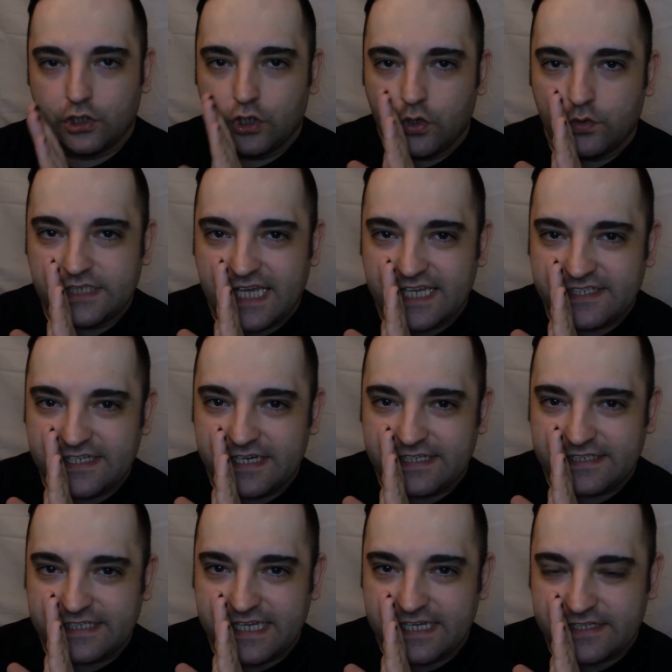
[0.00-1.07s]
who doesn't
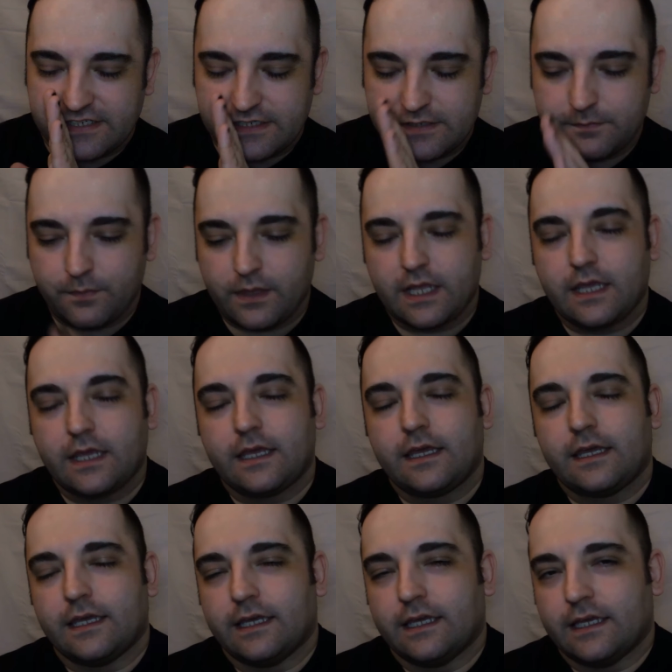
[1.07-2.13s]
exist,
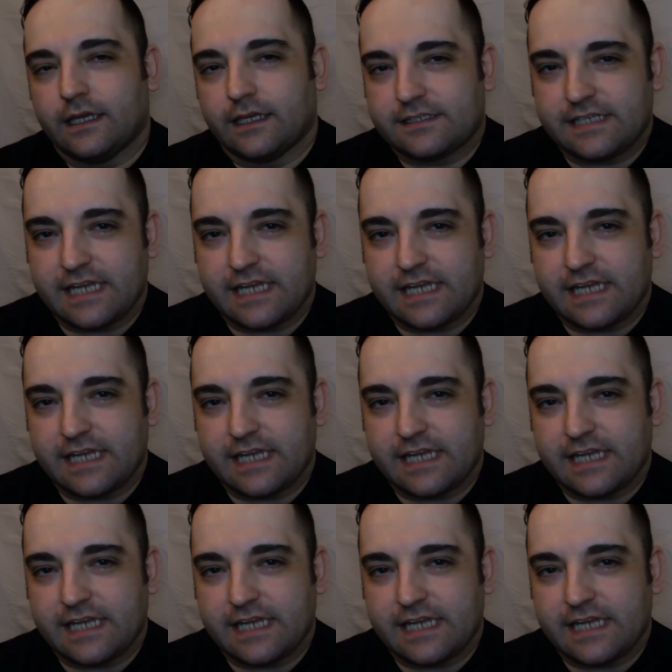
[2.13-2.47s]
is